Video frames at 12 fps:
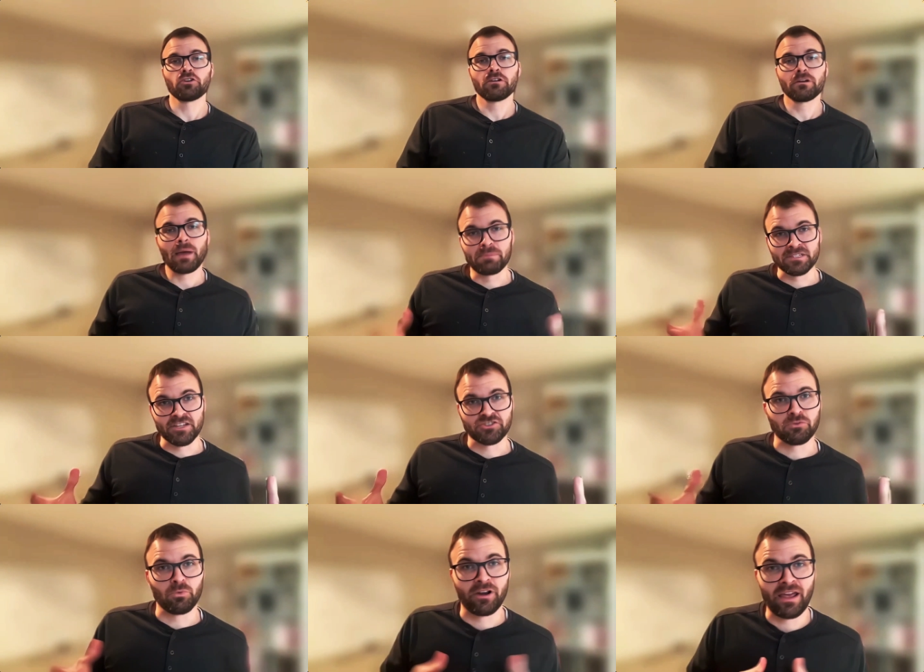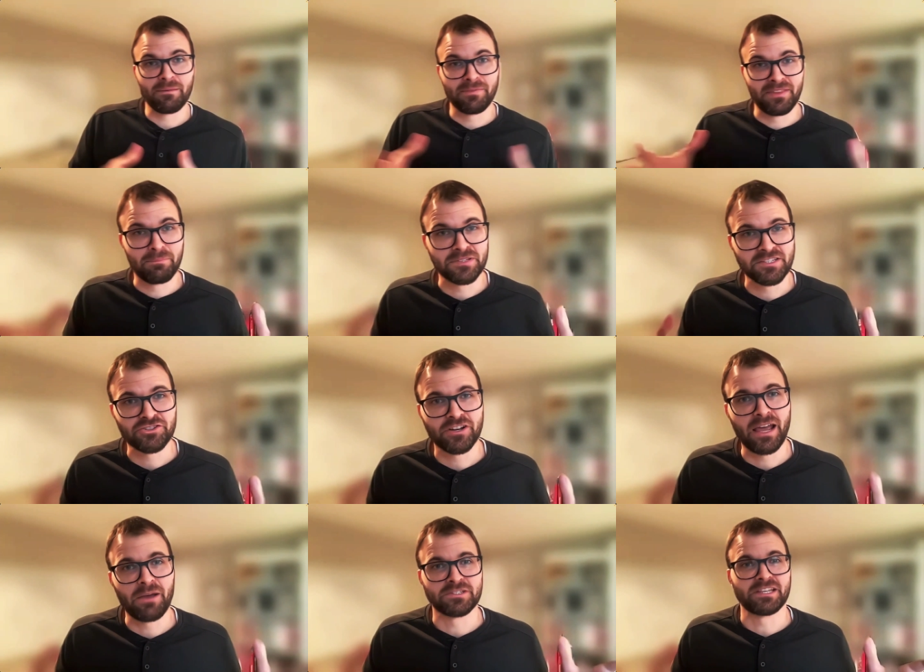you're in my position, the position
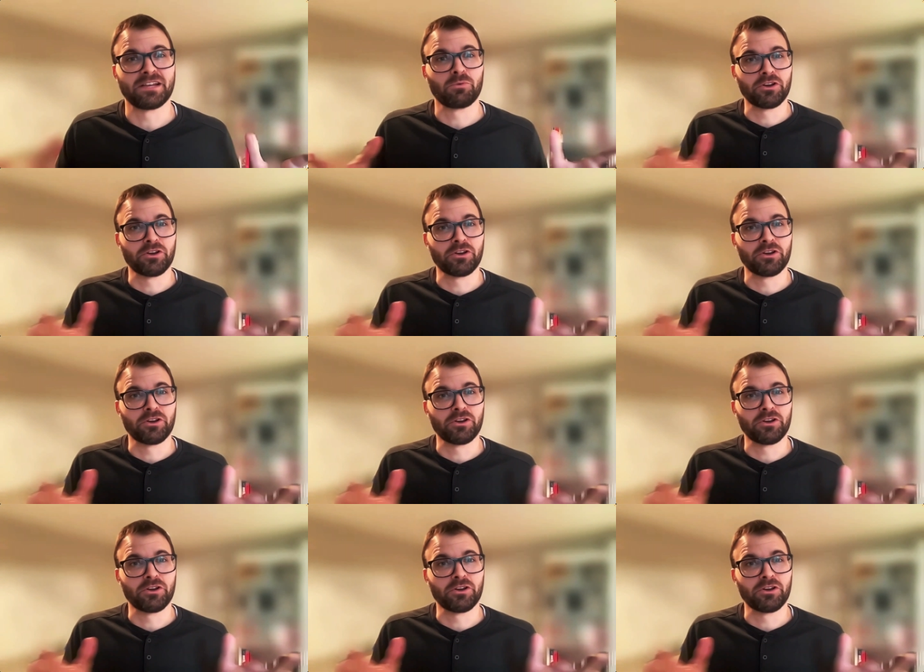I was in,